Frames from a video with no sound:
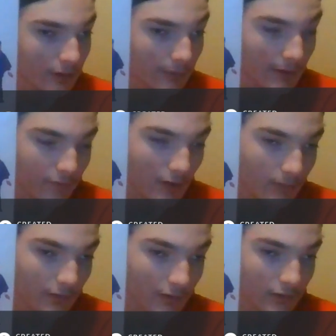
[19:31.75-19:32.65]
One of my
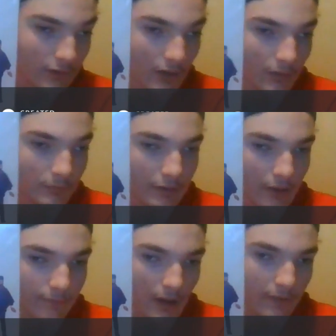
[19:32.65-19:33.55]
favorites on this album,
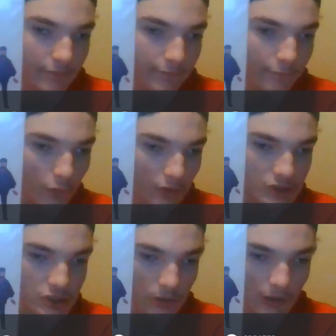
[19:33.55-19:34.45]
top 5
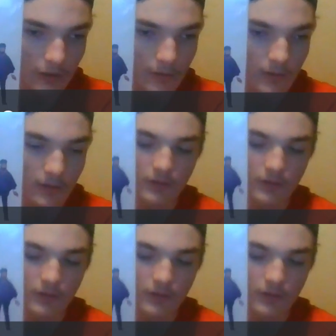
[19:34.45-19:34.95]
for sure.